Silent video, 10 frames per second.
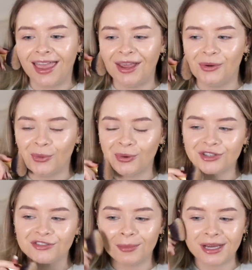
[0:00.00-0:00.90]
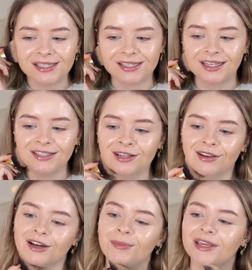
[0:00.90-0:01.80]
in order for my skin to
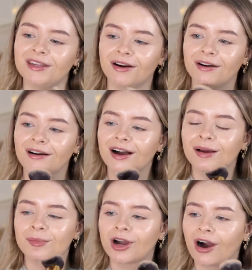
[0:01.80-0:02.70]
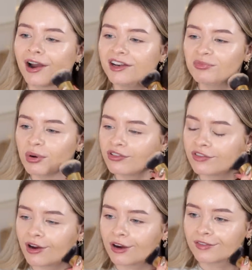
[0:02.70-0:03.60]
look a bit younger, I'm kind of
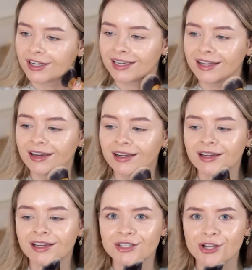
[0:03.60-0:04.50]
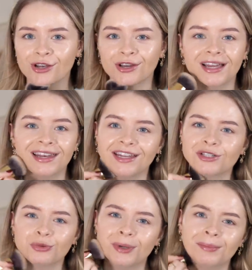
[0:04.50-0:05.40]
preferring to look a
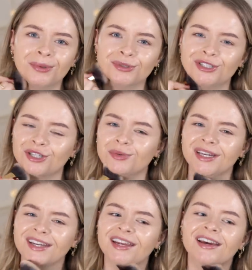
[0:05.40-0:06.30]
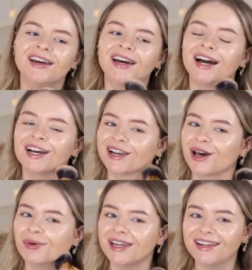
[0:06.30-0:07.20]
little bit more dewy and
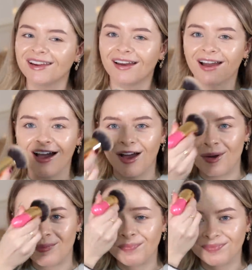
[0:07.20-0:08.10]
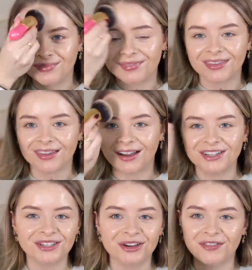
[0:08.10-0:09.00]
glowy. Um, I
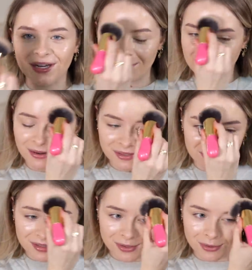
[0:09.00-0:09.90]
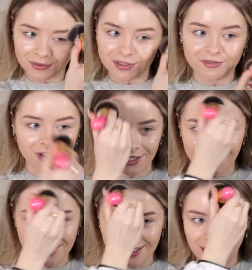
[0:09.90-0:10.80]
don't know if anybody else sort of is
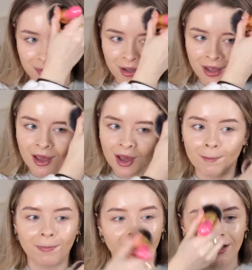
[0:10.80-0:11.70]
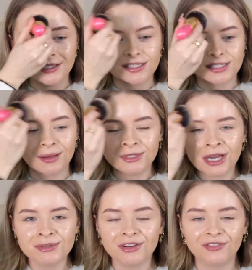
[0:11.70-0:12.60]
finding the same, but
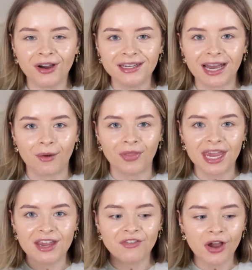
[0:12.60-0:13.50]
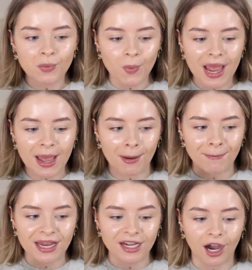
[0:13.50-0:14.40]
sometimes I find now that if I wear my
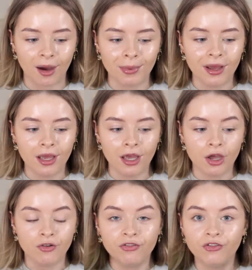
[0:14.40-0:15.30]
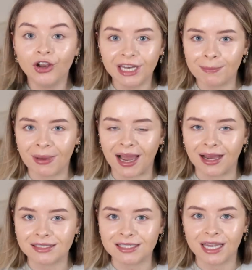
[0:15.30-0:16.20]
makeup fully
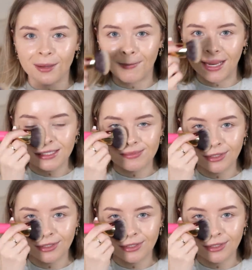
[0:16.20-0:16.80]
matte, it makes